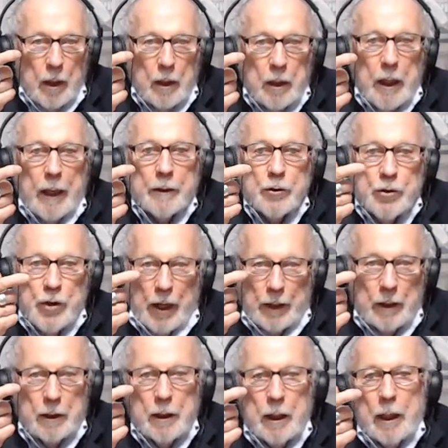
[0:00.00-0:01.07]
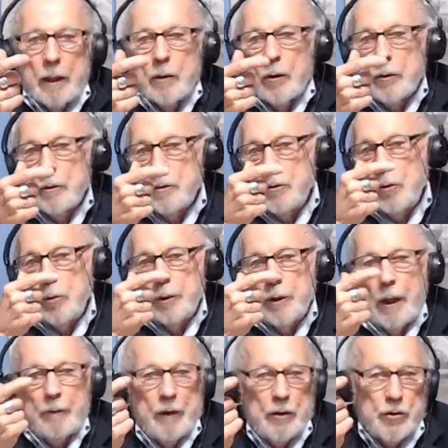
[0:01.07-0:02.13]
Yeah, Jenna and her two
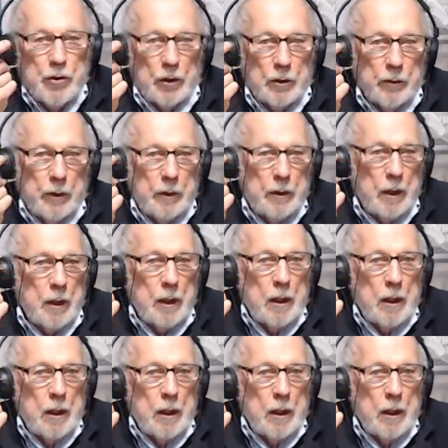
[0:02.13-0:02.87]
lovely children,